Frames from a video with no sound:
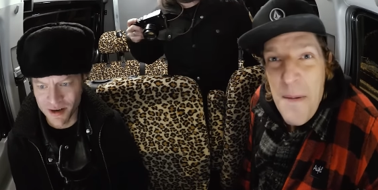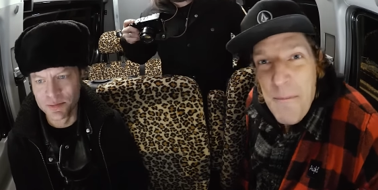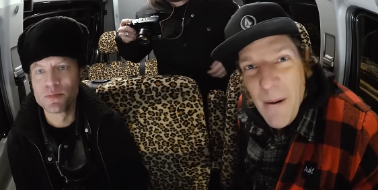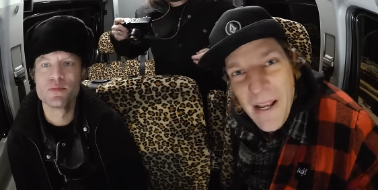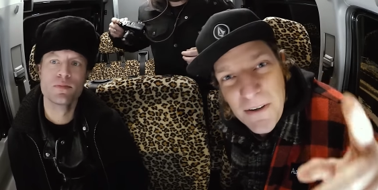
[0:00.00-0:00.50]

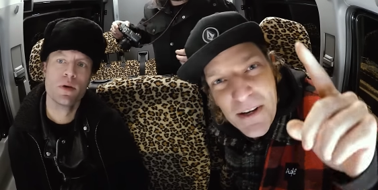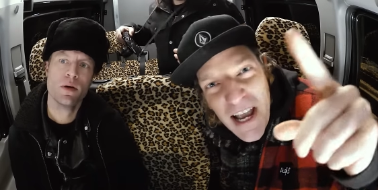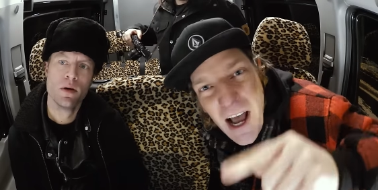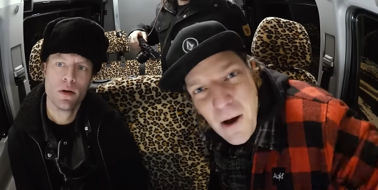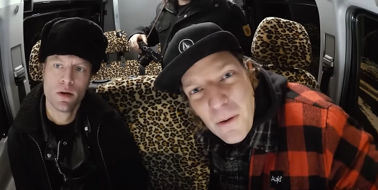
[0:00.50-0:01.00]
Speaker 1: Mando
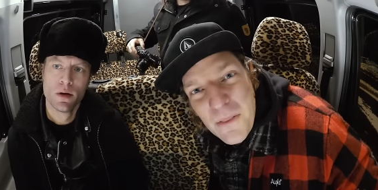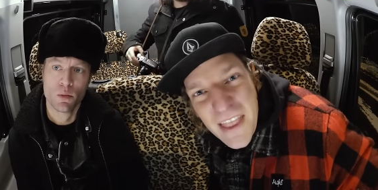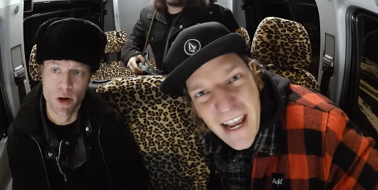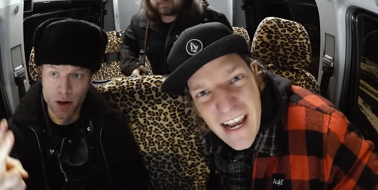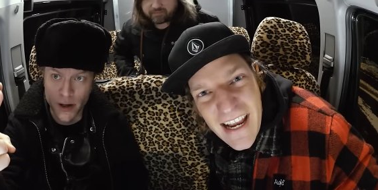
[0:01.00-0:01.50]
Diao, they
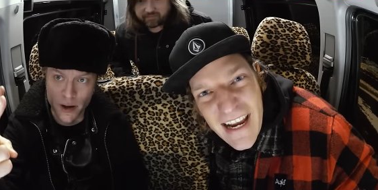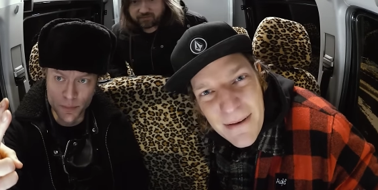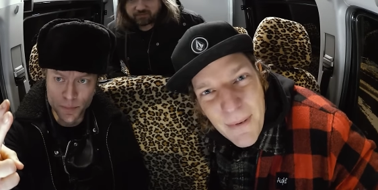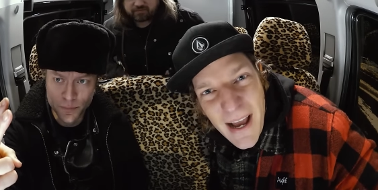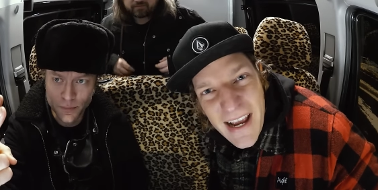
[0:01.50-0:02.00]
You're are here. here in
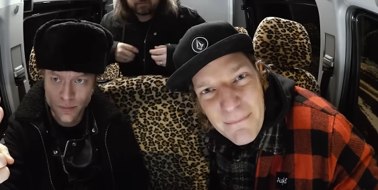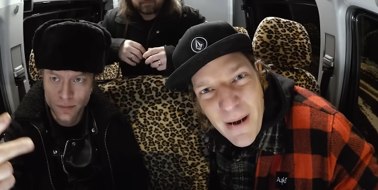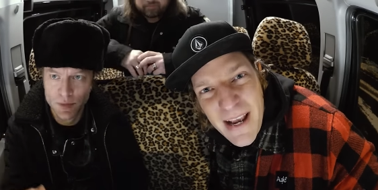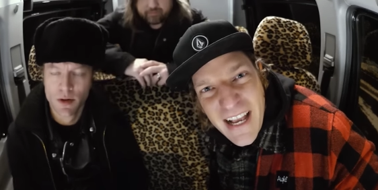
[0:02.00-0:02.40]
my my